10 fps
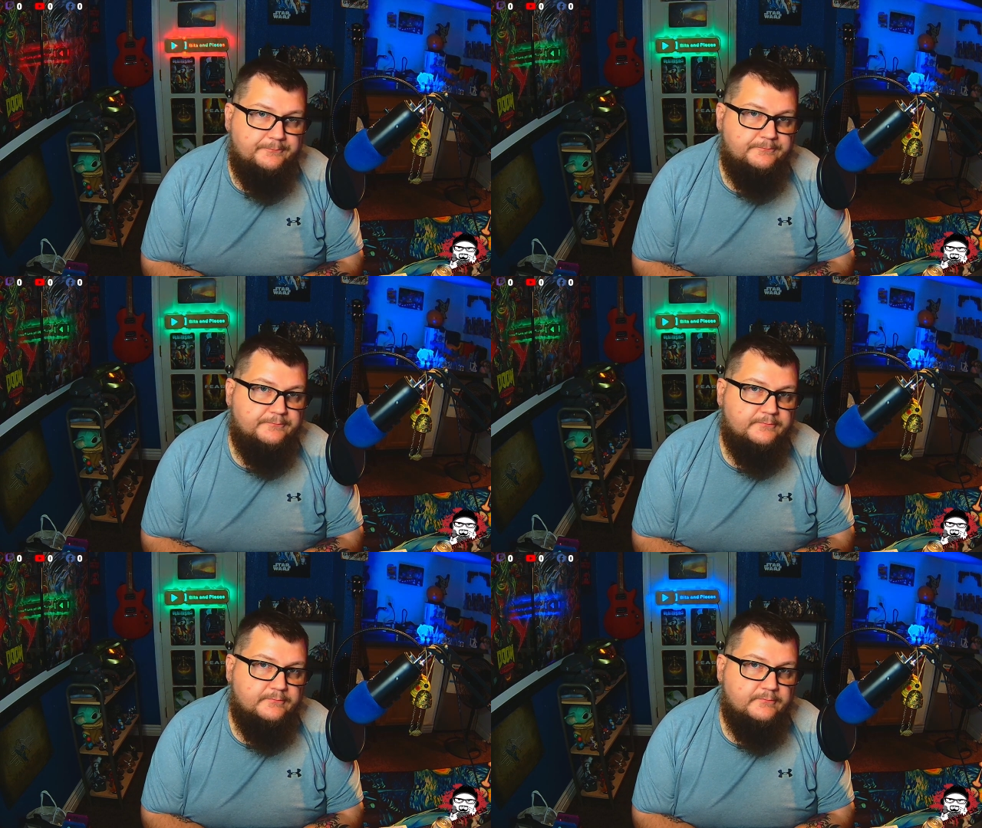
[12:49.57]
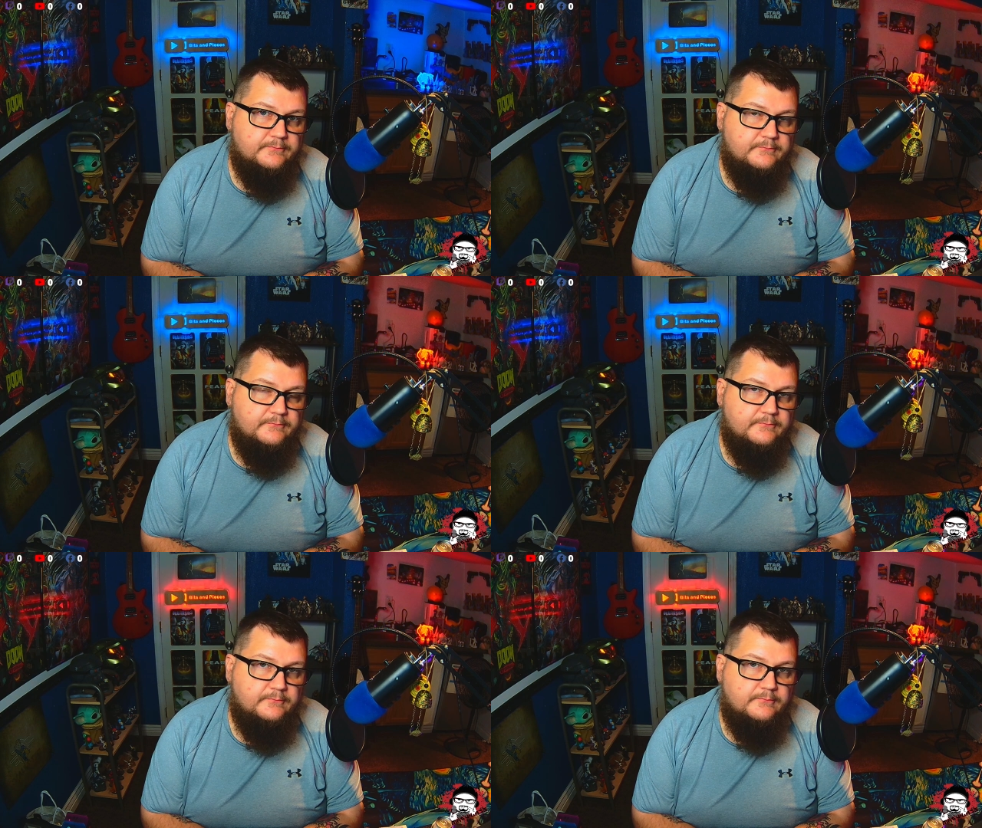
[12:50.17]

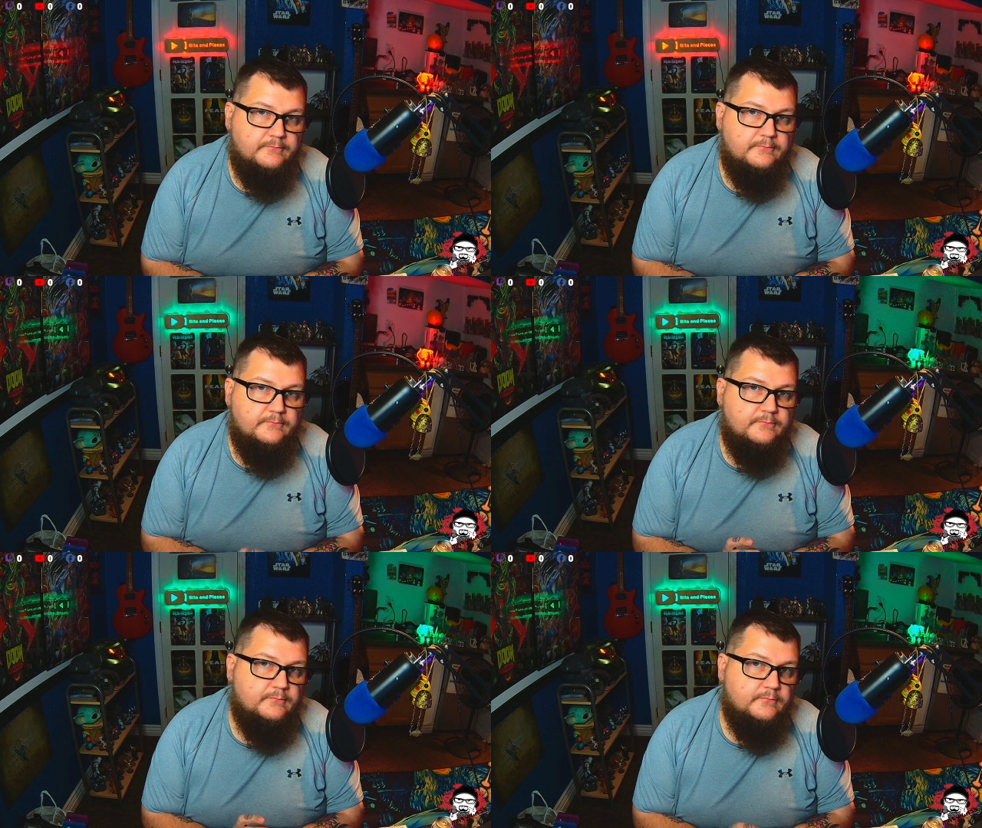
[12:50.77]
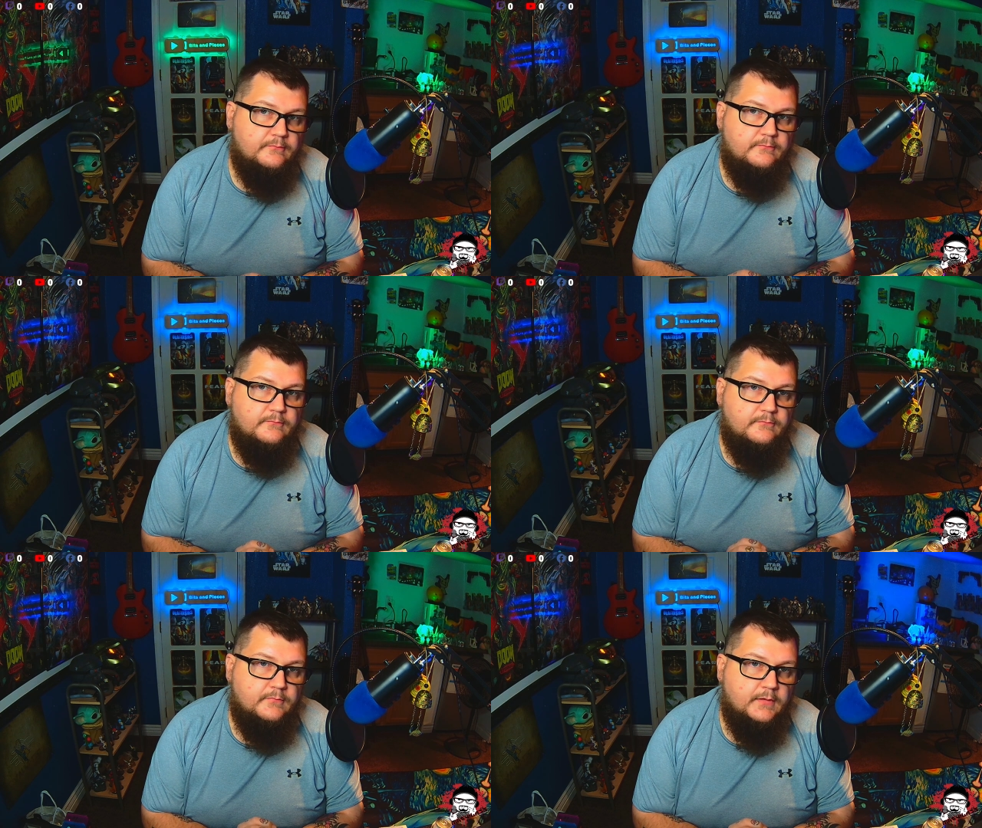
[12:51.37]

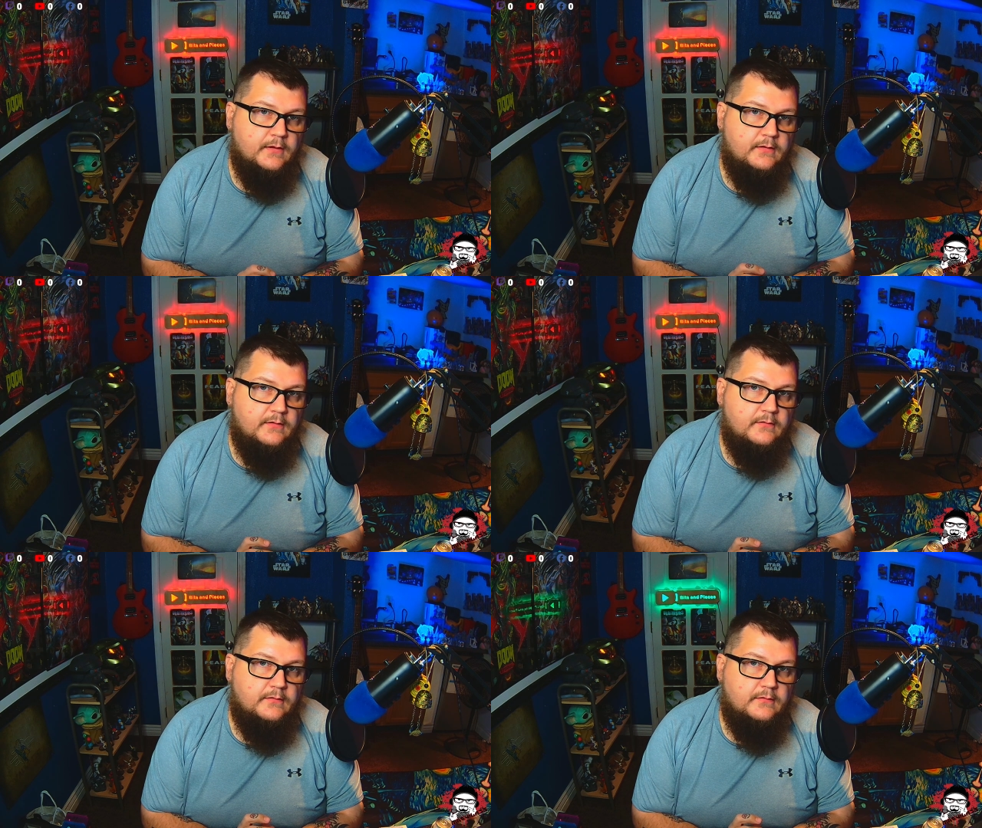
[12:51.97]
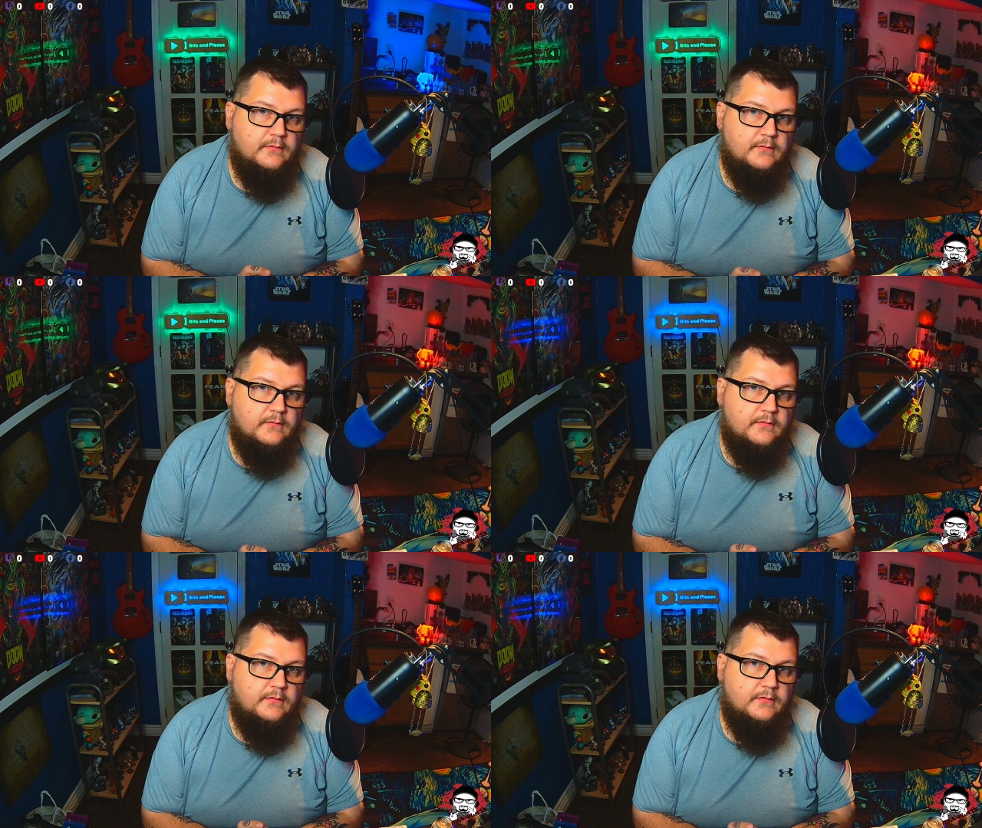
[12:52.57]

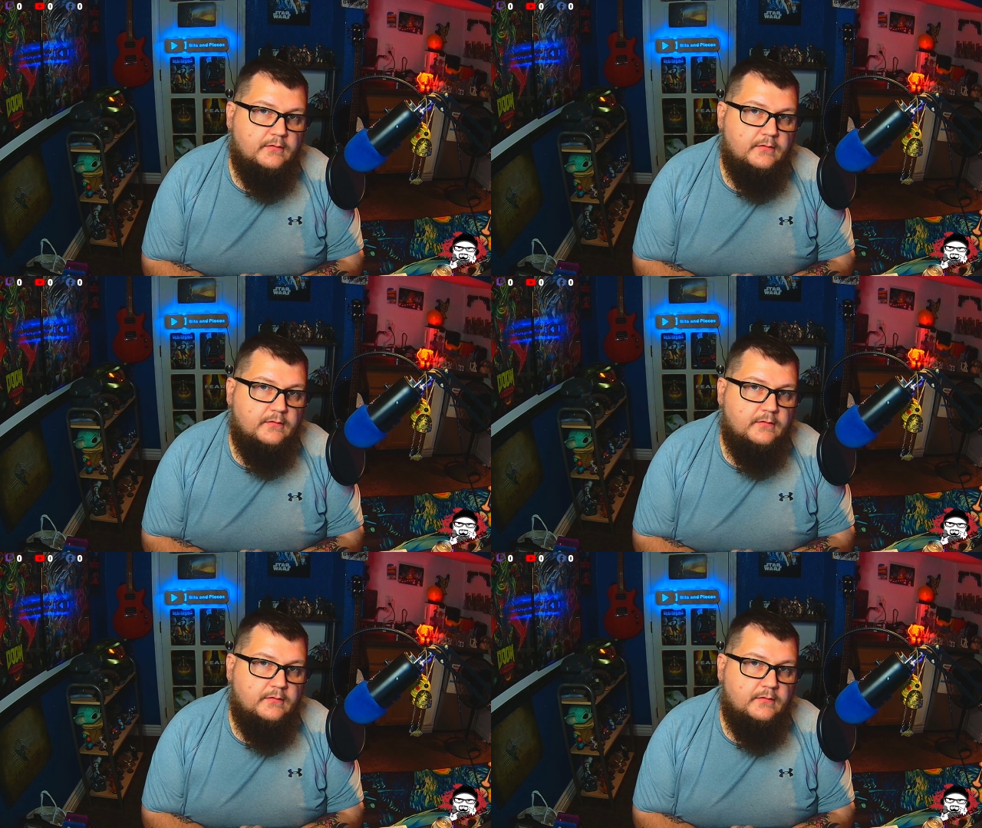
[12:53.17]
(no one is talking)